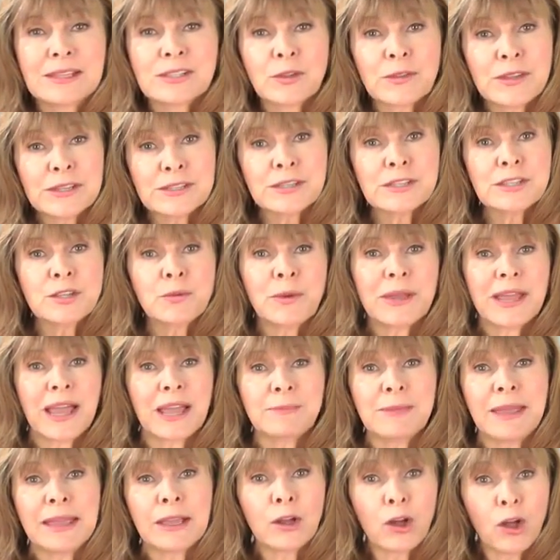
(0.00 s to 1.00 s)
So this is the way
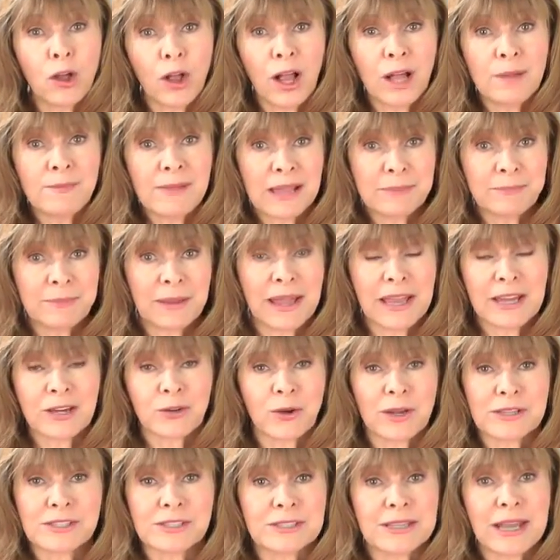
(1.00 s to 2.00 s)
I make all my pie
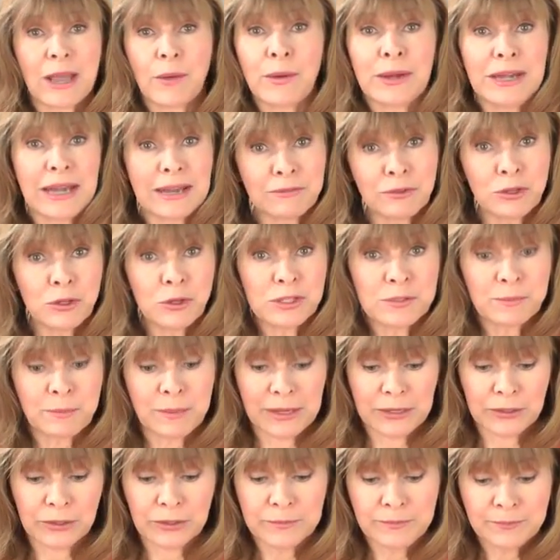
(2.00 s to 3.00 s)
crusts now. I never use
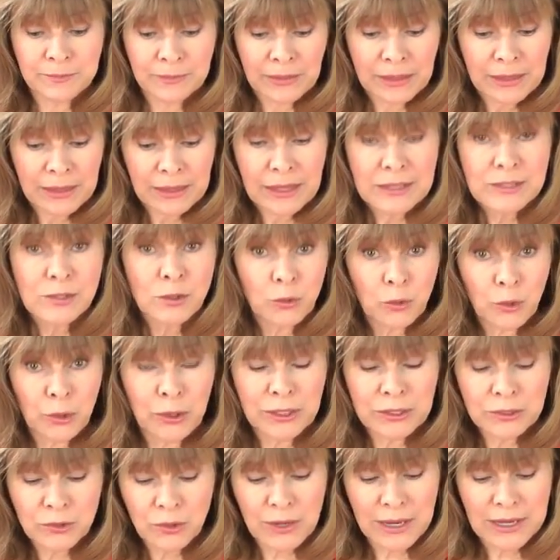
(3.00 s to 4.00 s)
butter. It's an
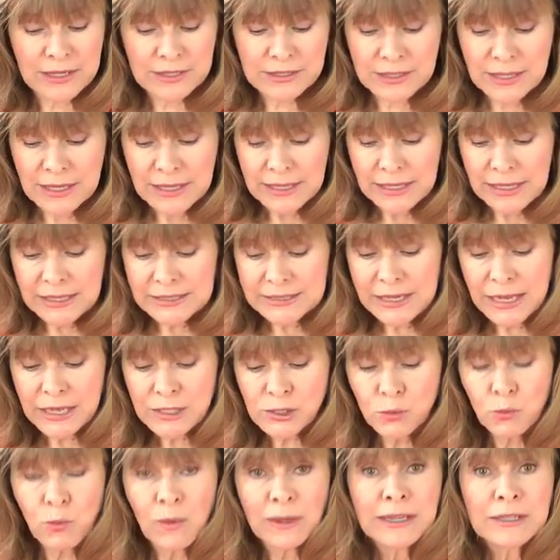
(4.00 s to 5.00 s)
oil crust. It
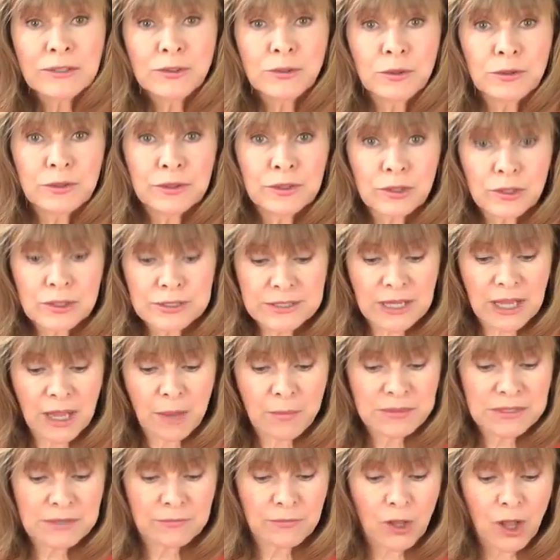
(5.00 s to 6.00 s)
takes 1 2/3
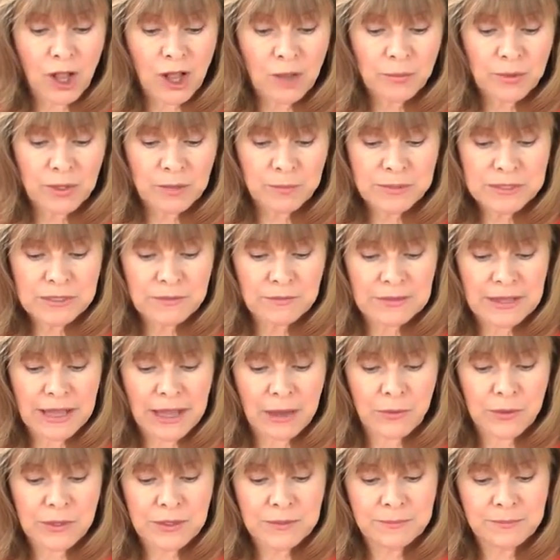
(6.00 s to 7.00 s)
cups of all-purpose
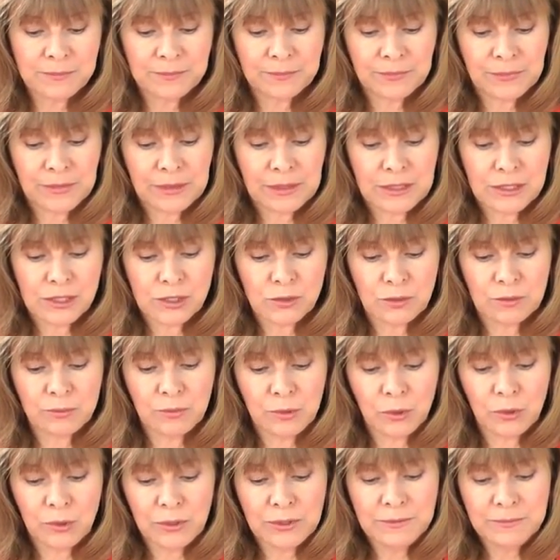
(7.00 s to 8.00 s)
flour into a
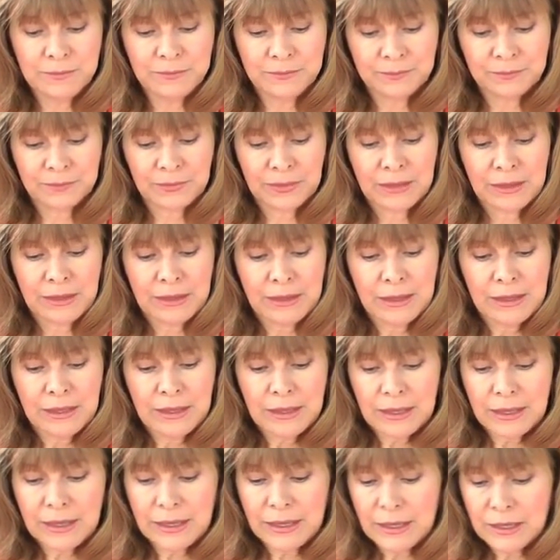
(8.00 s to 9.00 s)
bowl,
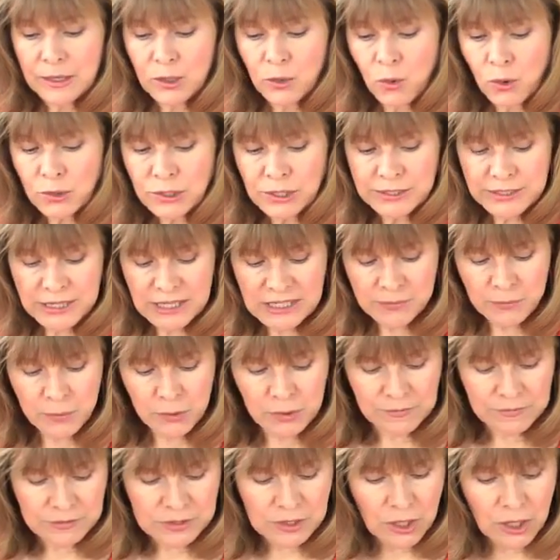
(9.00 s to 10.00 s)
1/4
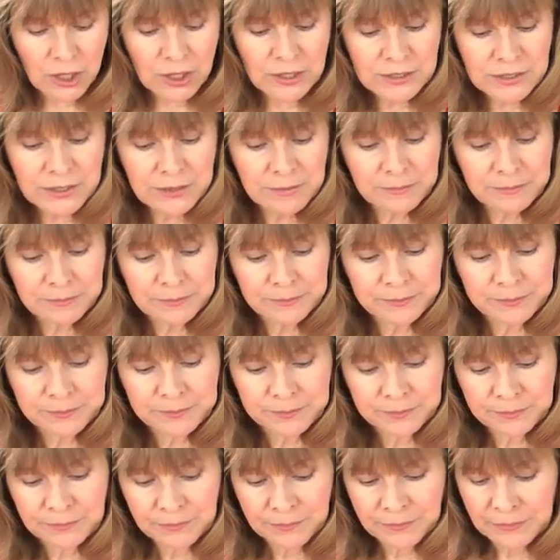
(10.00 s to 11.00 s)
teaspoon of salt.
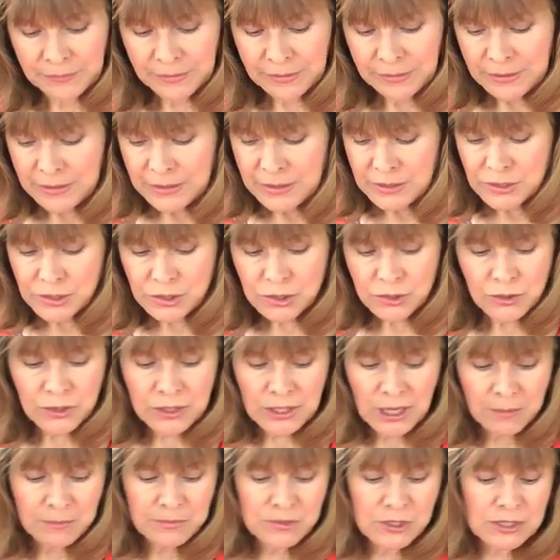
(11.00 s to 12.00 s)

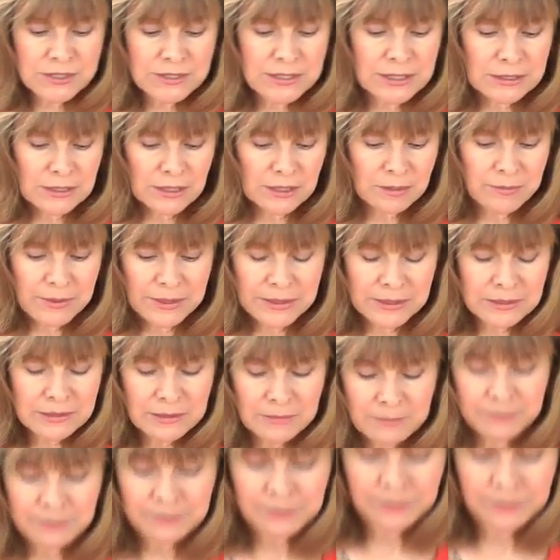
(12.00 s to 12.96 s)
Stir it up just a little bit.